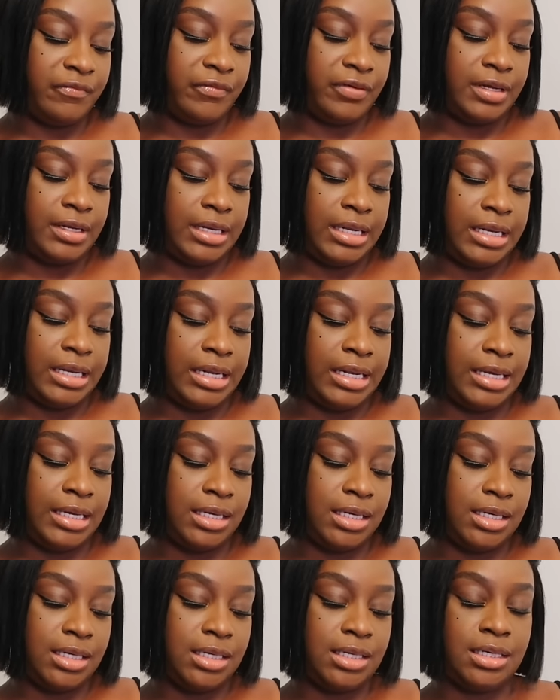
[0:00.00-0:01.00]

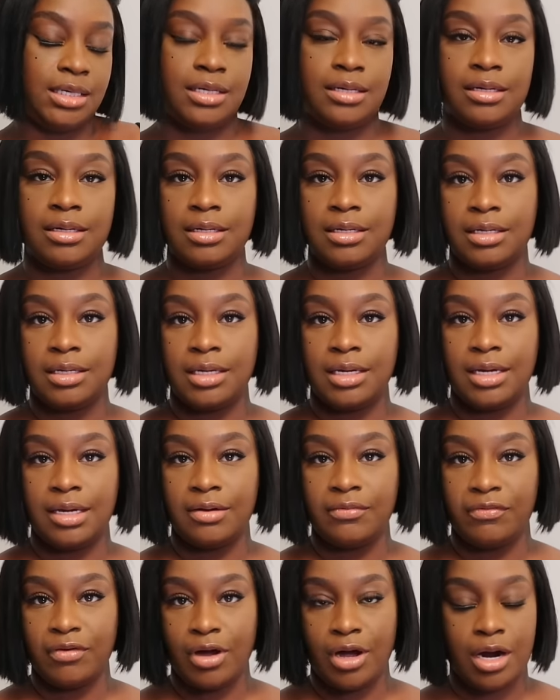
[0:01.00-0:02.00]
Valletta
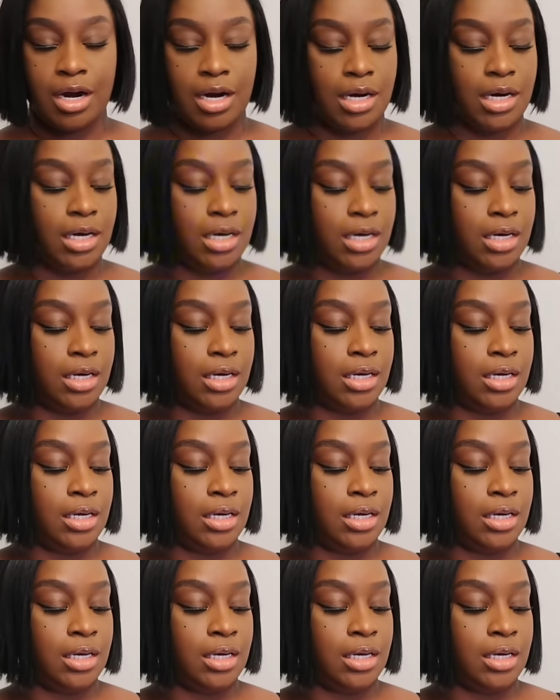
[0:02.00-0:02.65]
FR.